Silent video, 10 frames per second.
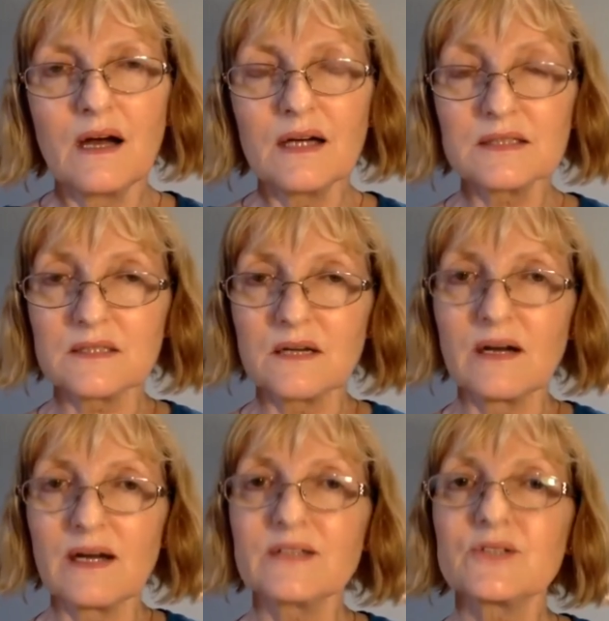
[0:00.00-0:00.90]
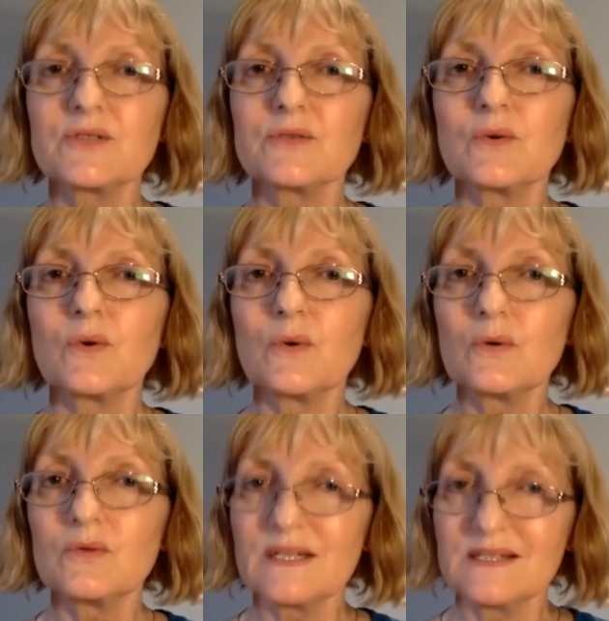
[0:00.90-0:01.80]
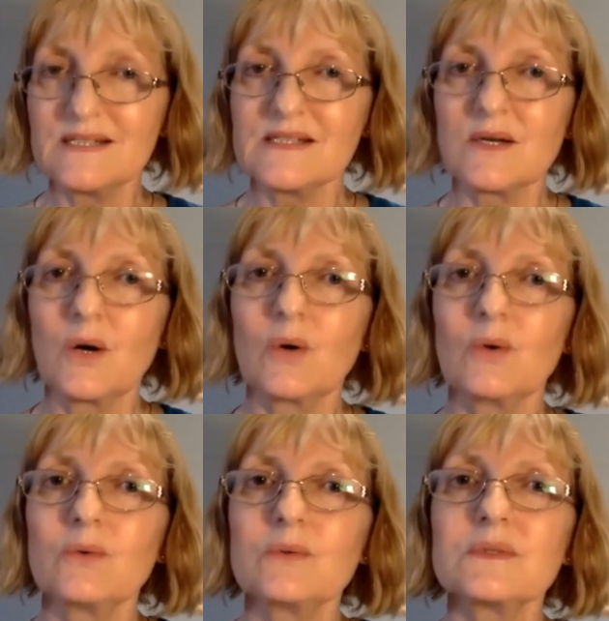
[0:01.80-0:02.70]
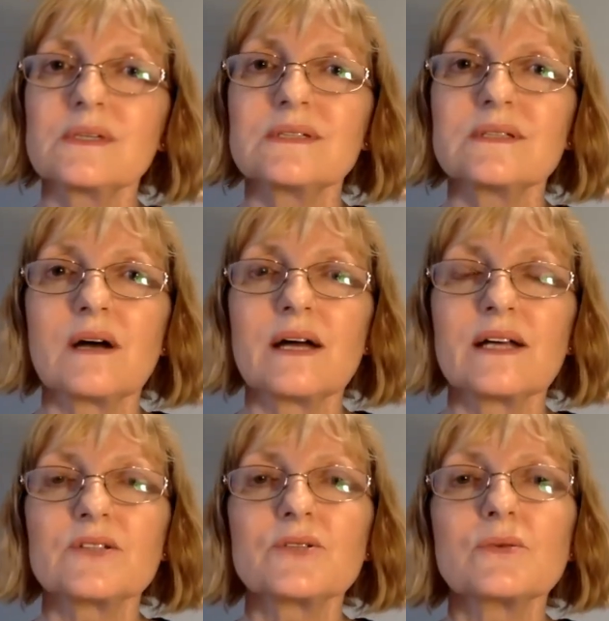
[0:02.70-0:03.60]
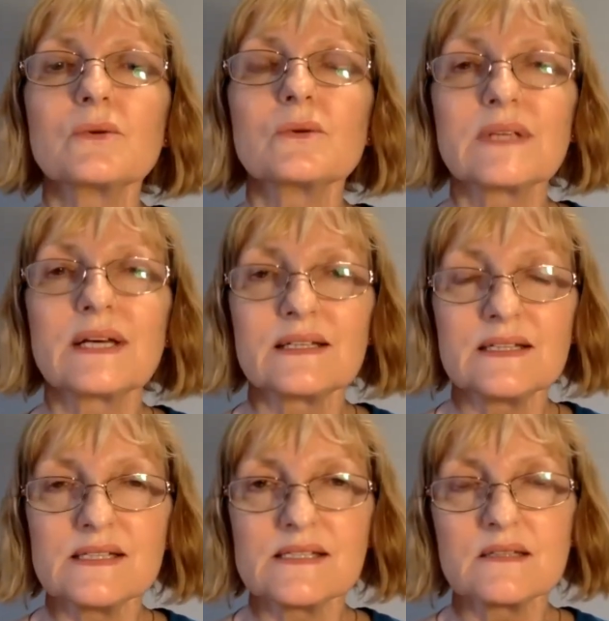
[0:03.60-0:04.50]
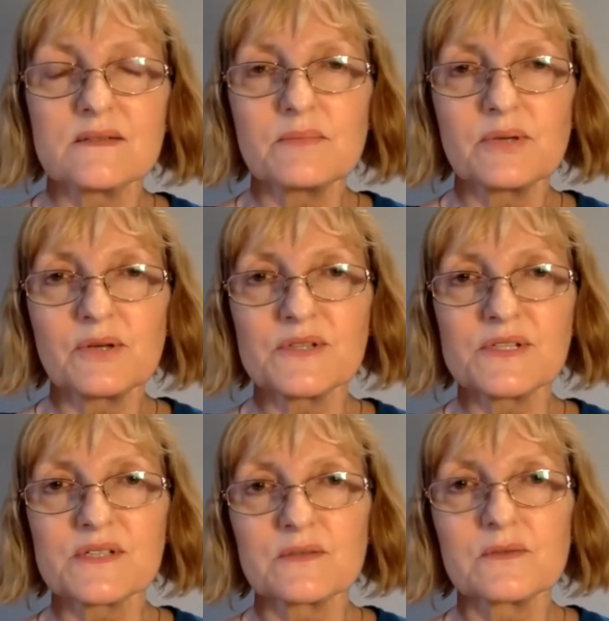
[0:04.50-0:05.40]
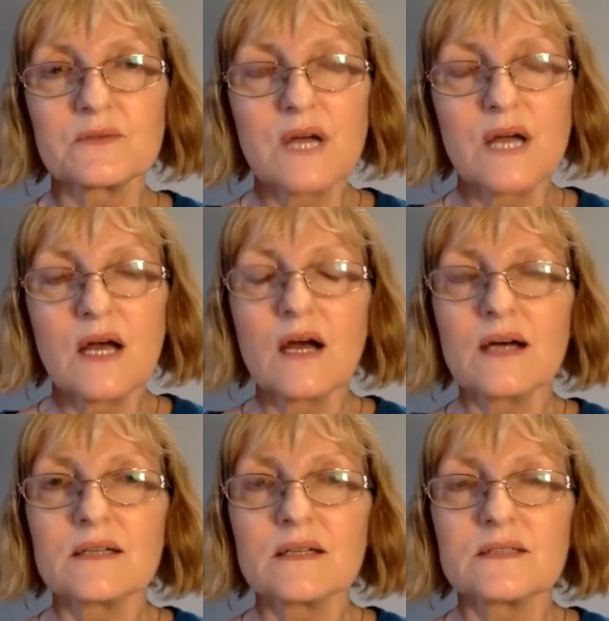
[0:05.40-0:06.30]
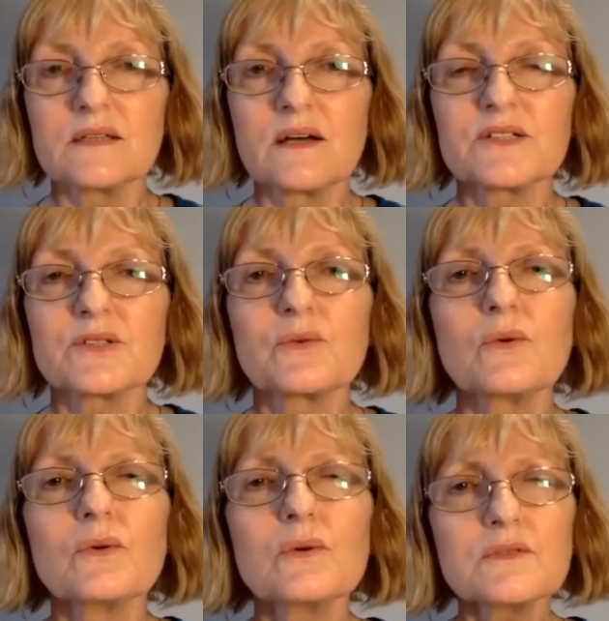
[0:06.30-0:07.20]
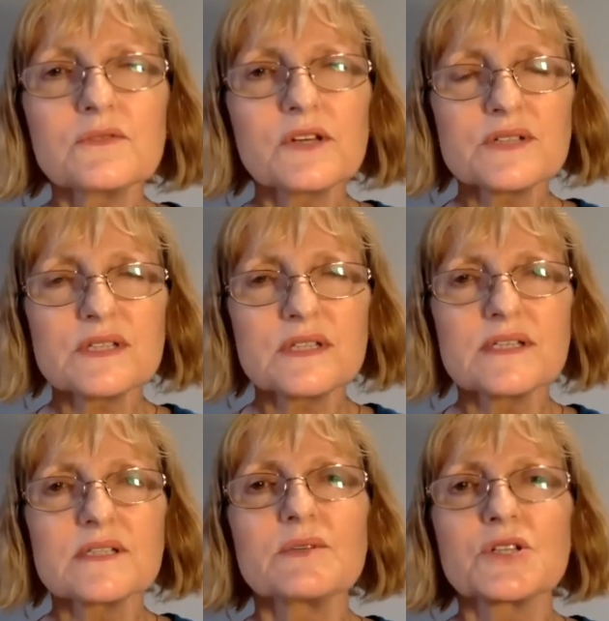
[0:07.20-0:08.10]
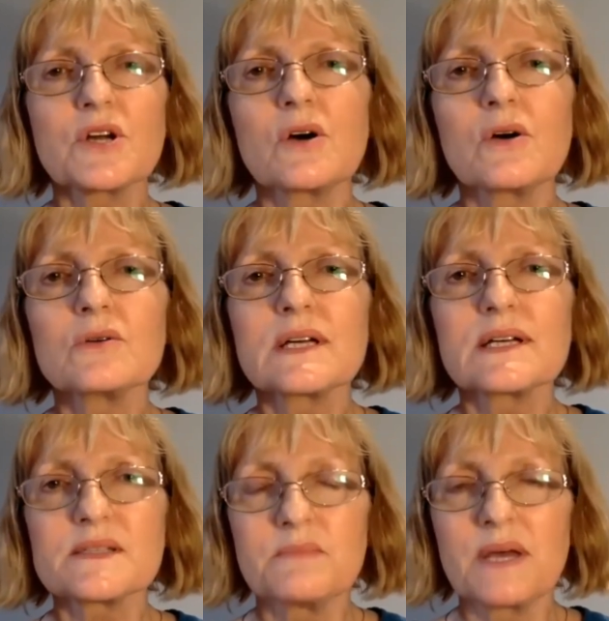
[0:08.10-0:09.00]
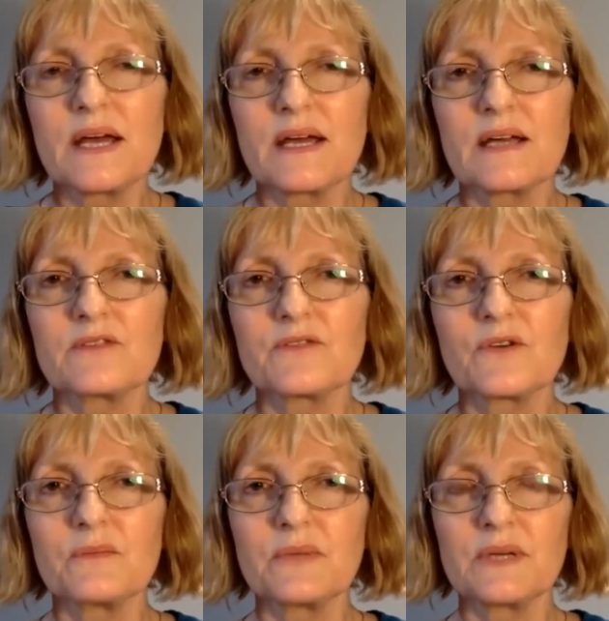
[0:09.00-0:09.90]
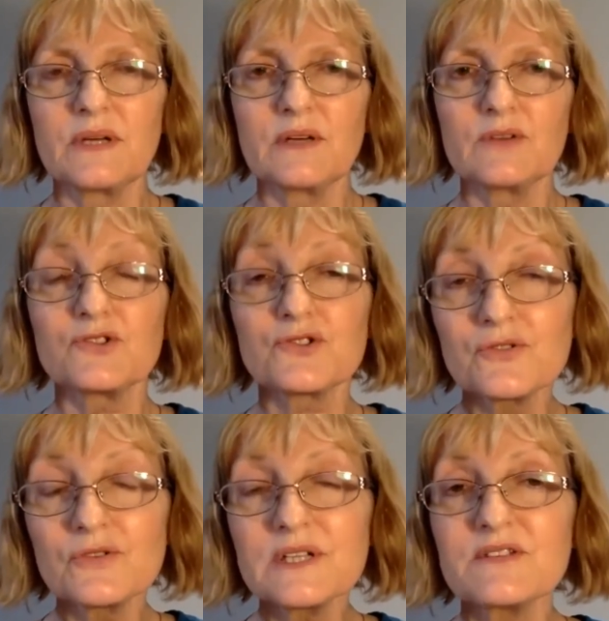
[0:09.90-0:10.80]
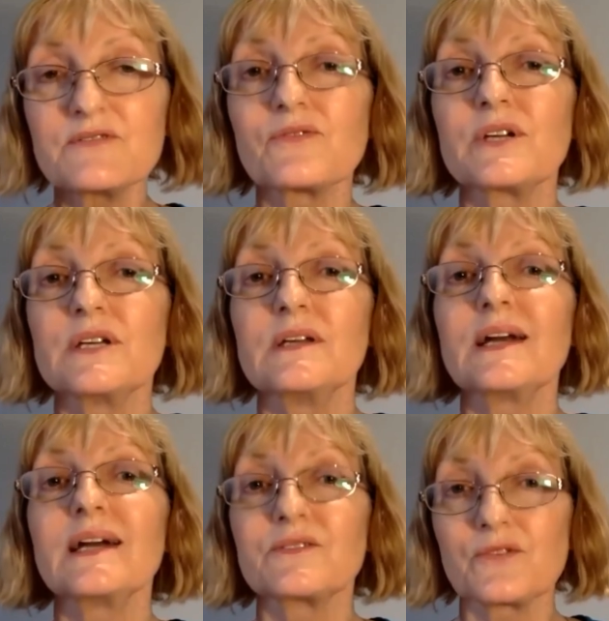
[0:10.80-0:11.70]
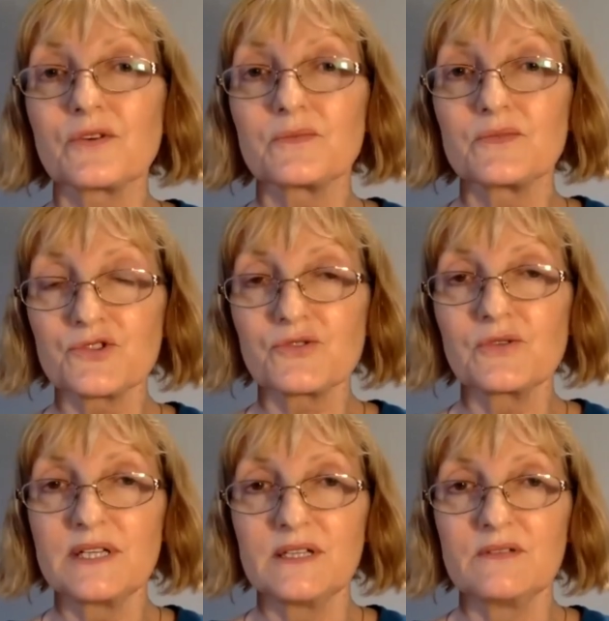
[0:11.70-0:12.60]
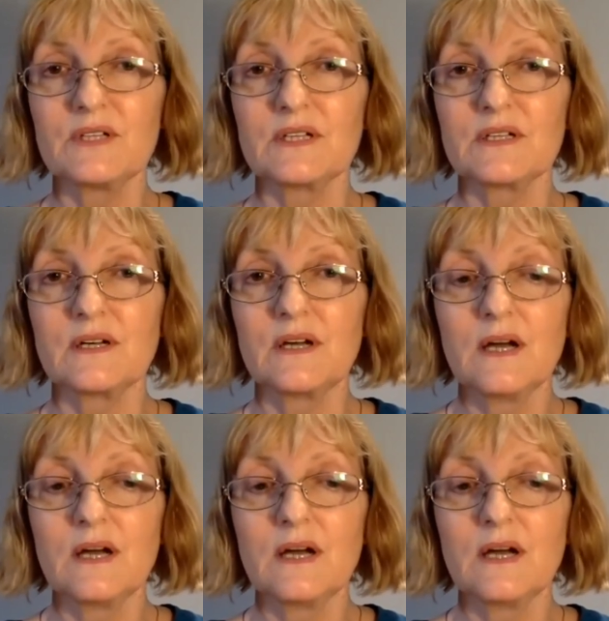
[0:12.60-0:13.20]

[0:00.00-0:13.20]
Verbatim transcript: a dying to all that is old, a dying to all that is personal, a, a dying to all of those things which hold us back from being truly free and from truly giving